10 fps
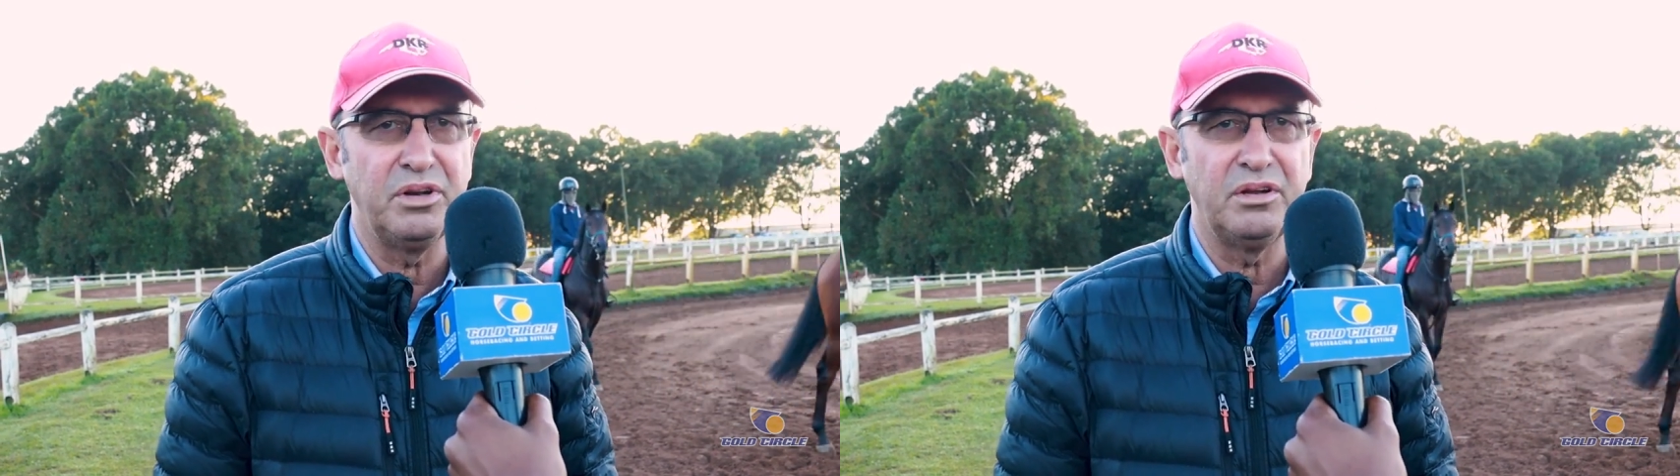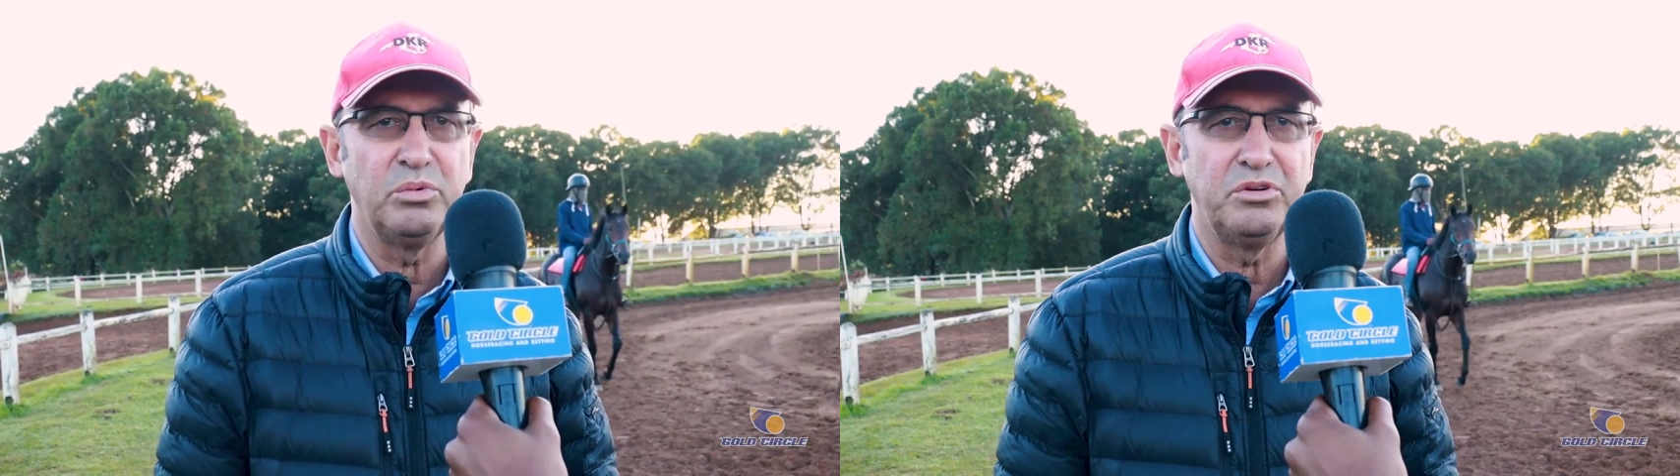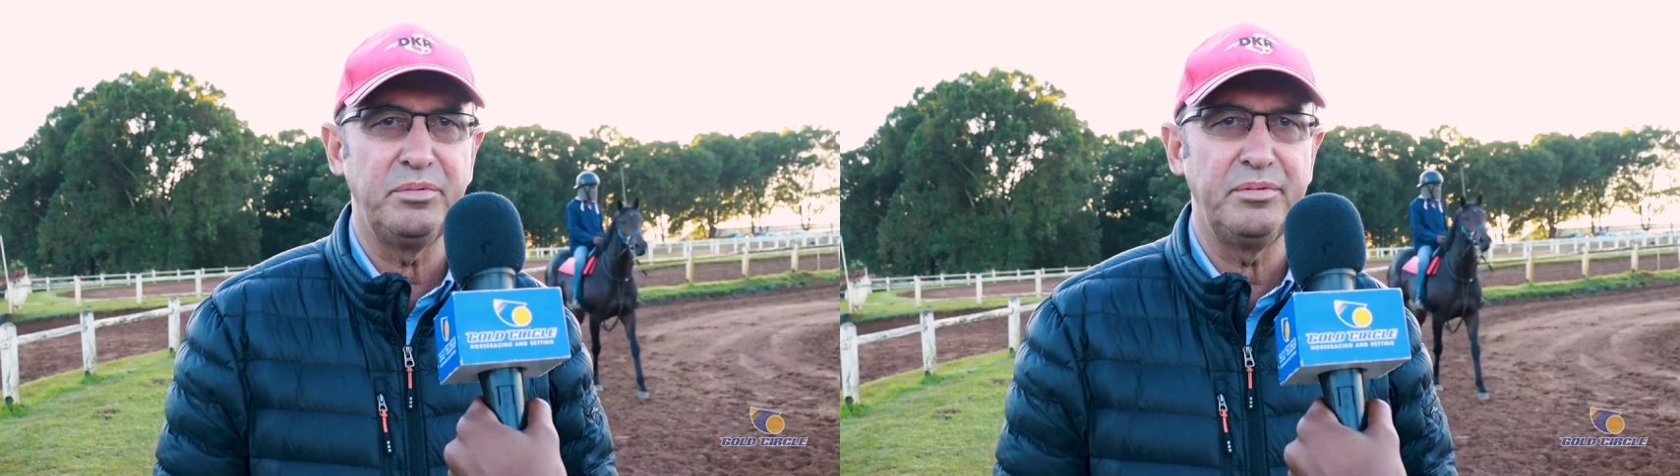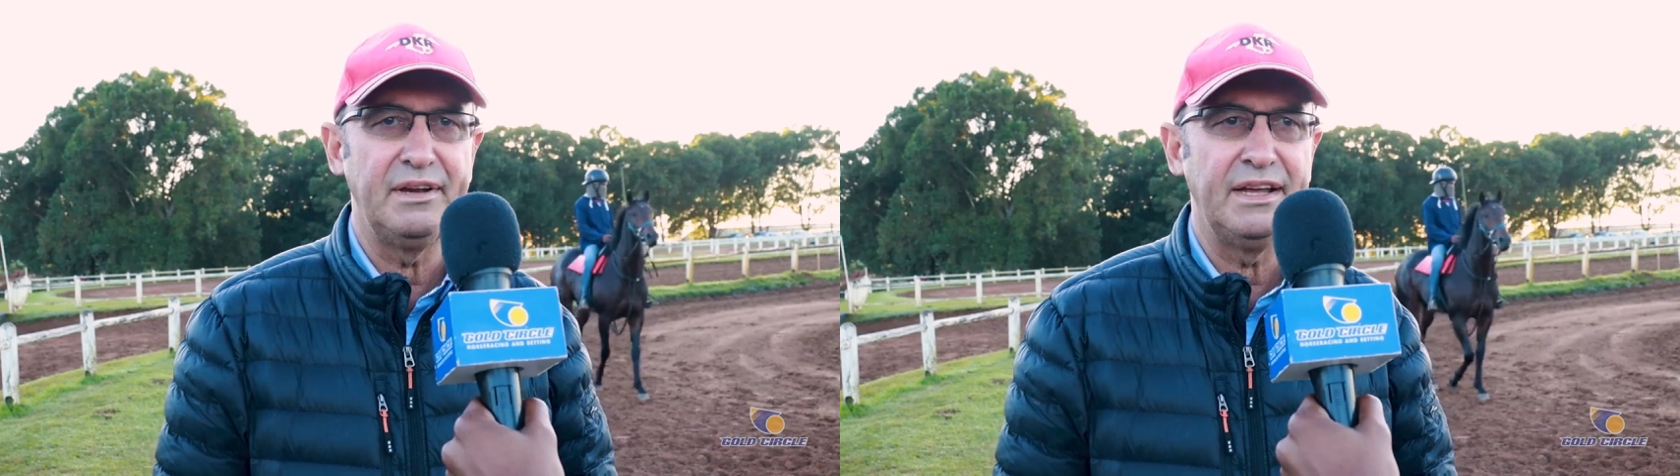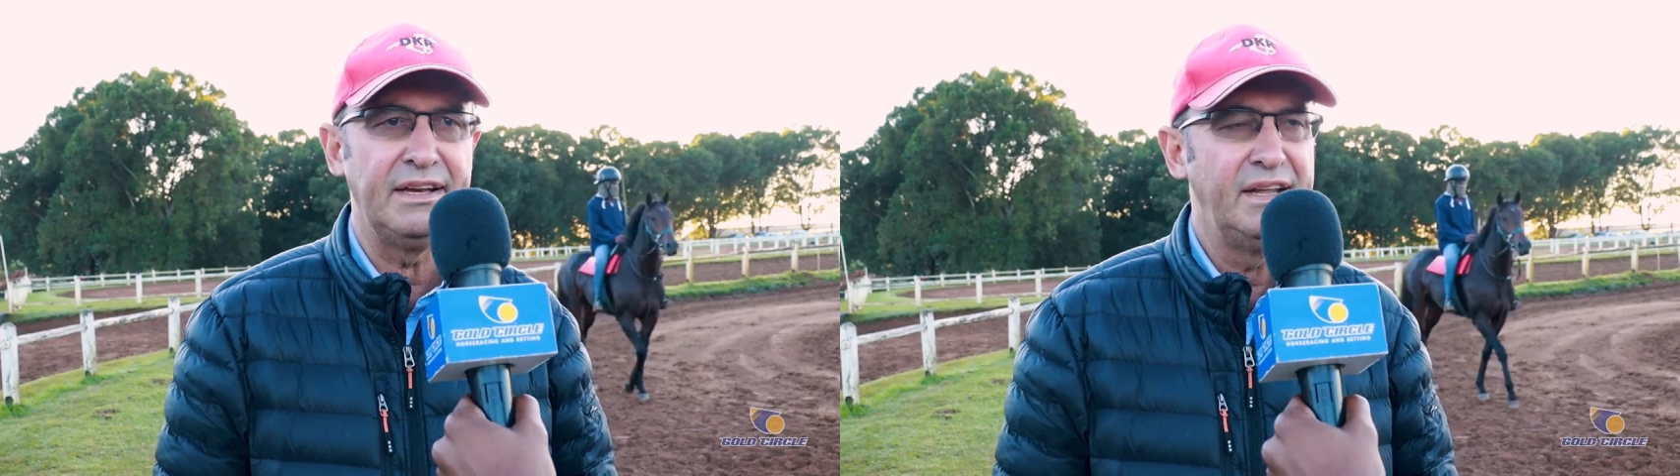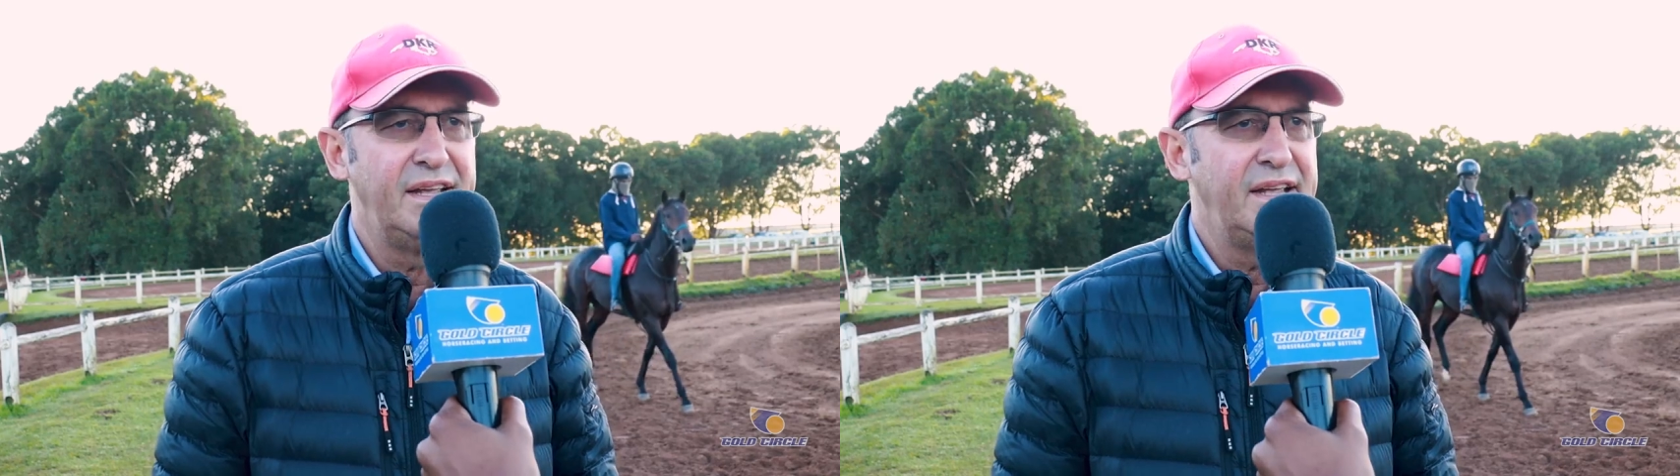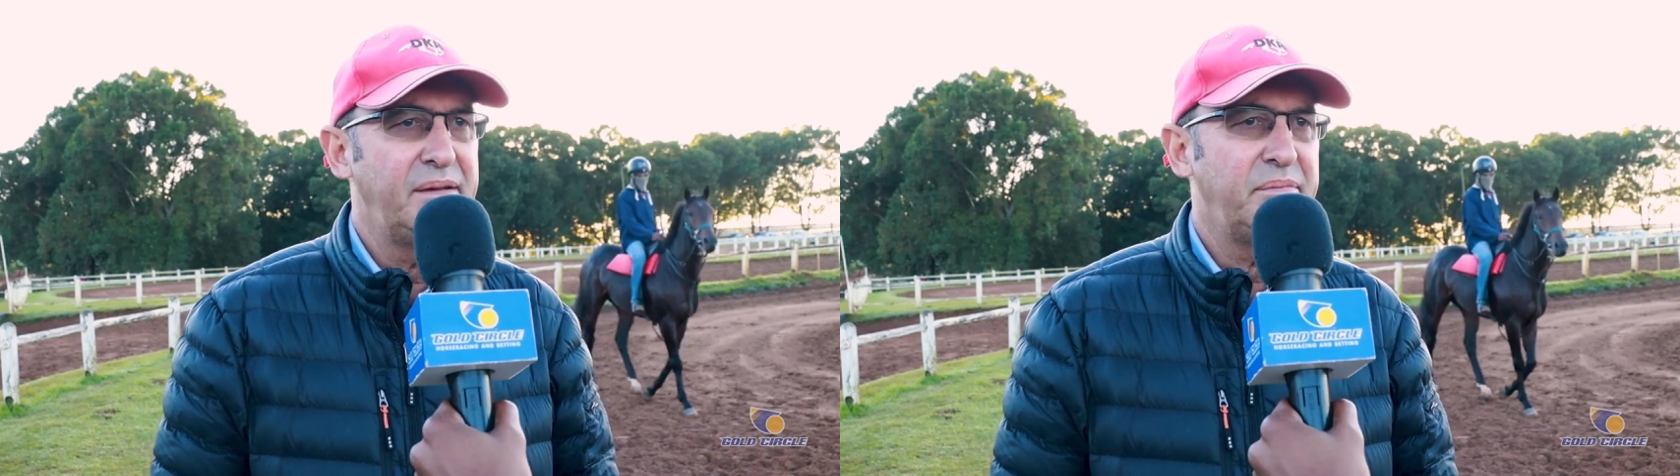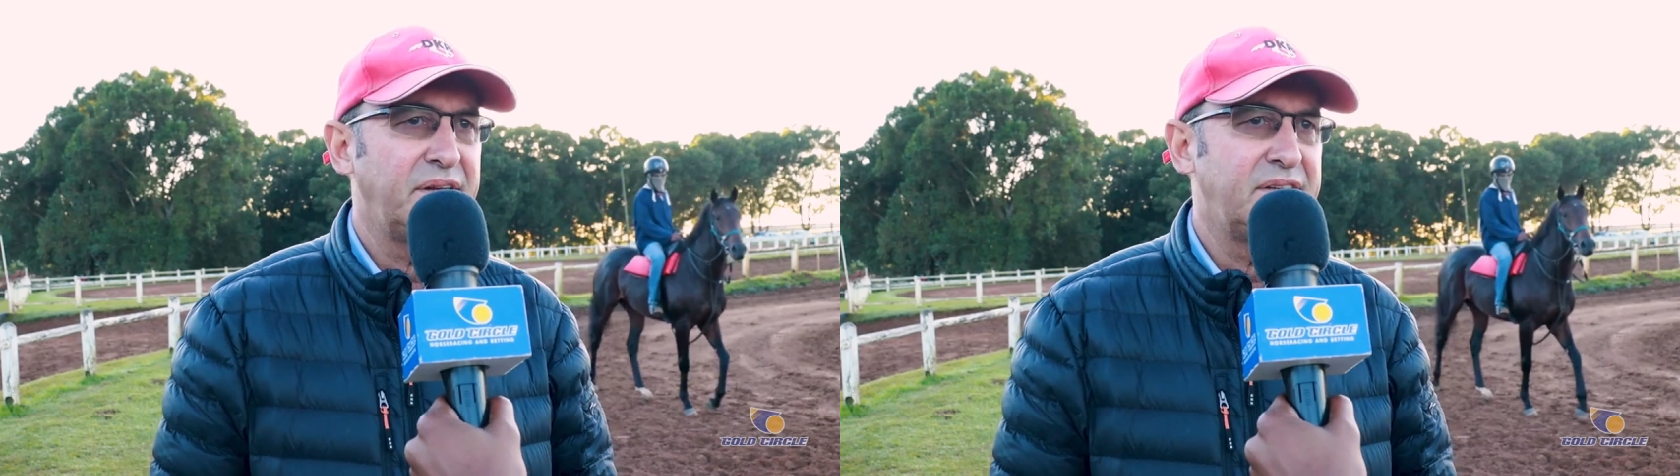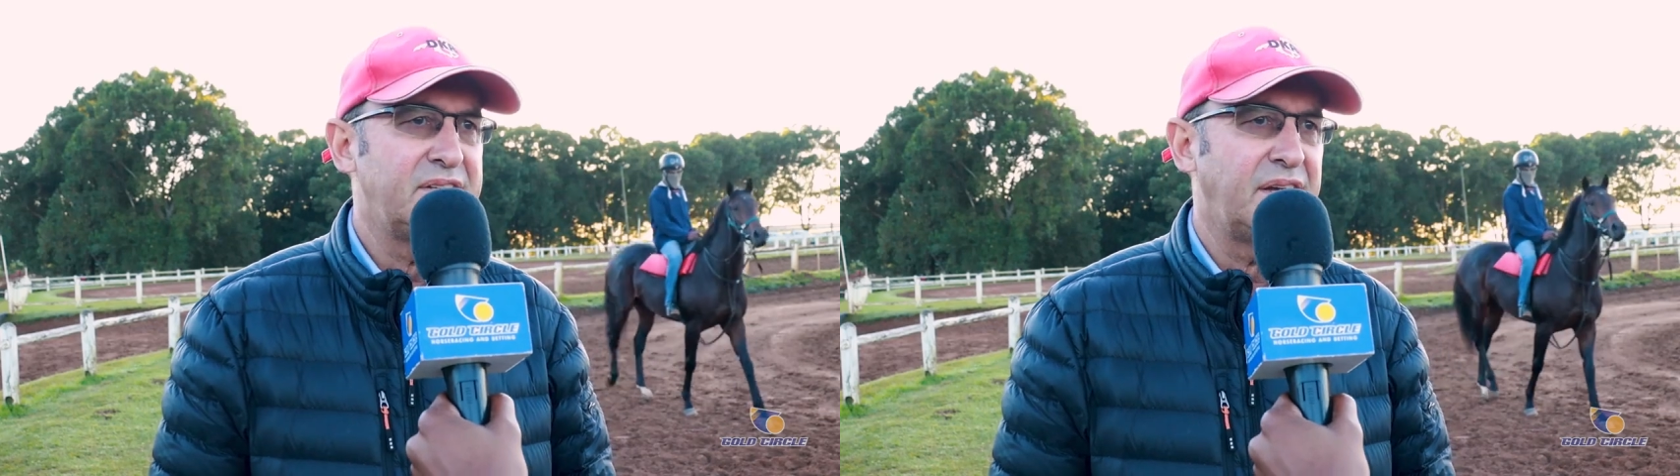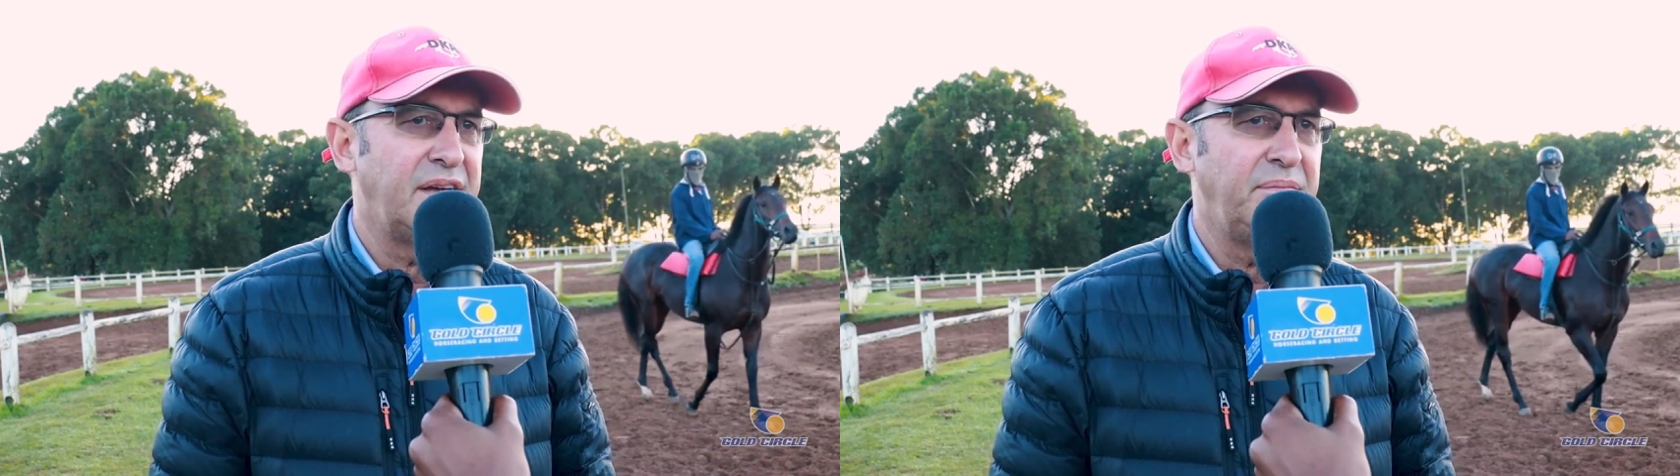you know, in Waterbury Land.
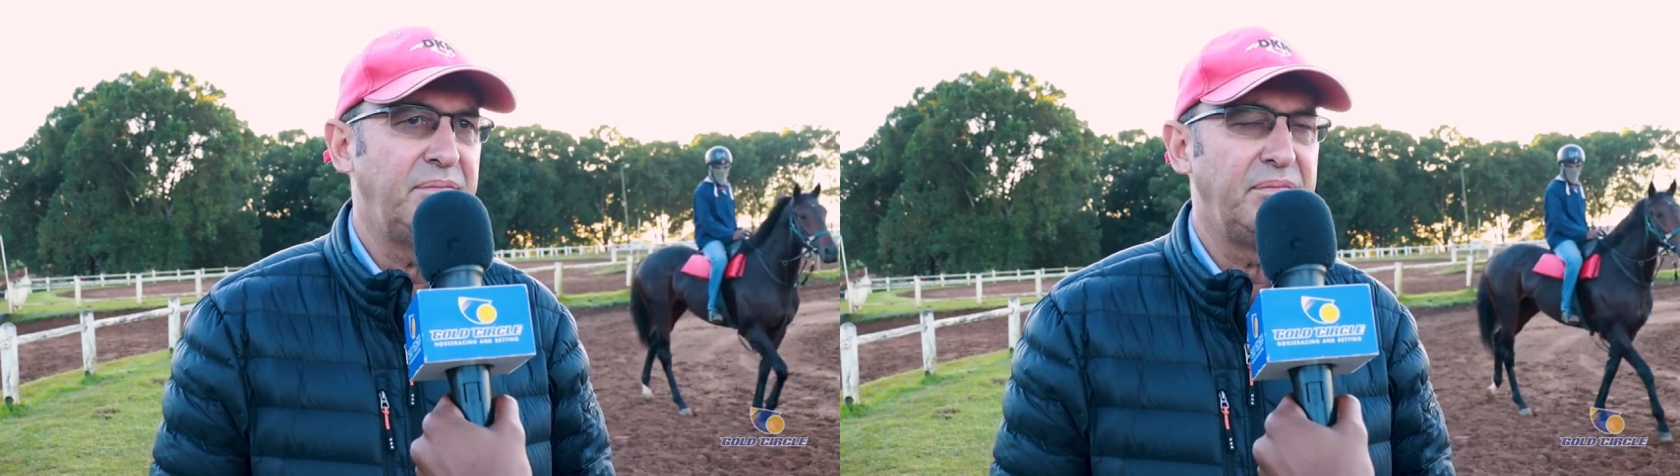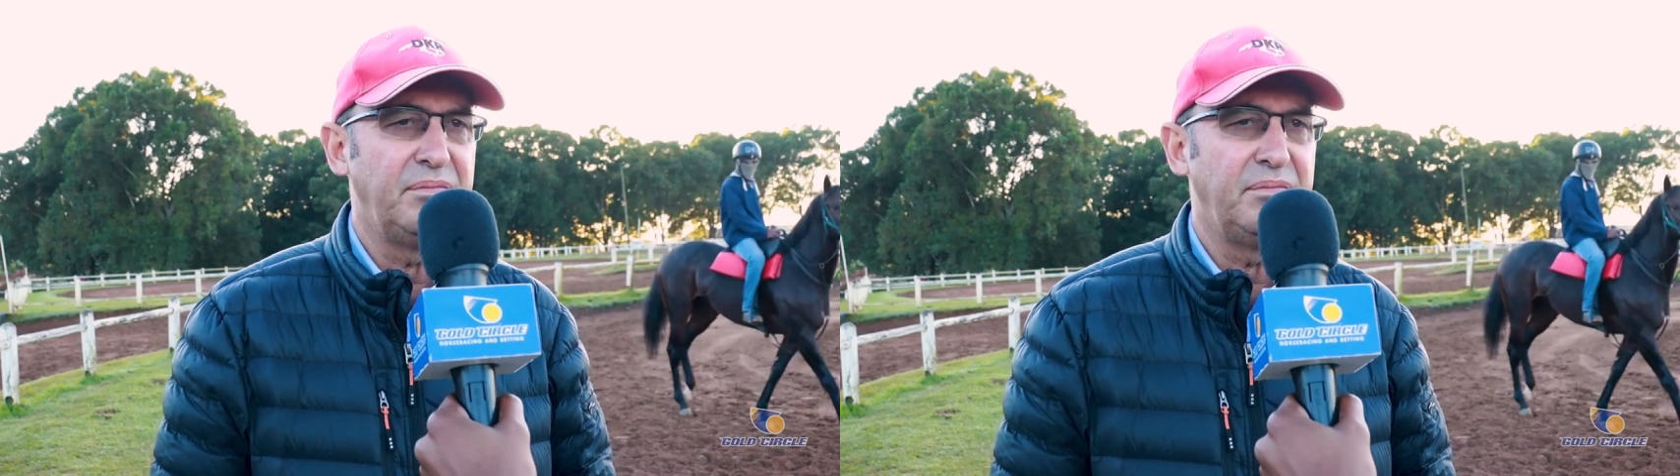But um,